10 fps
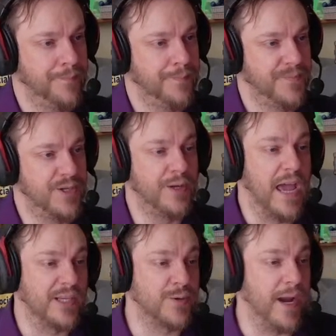So yeah,
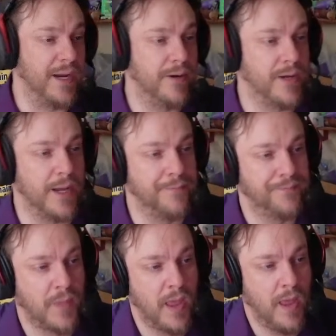it's right. Okay.
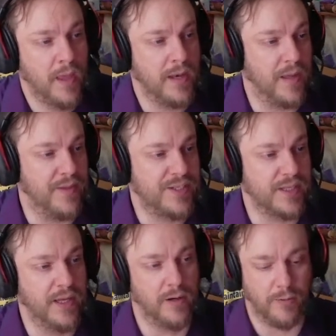Now this
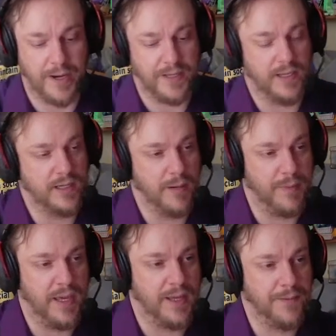little ring can come in.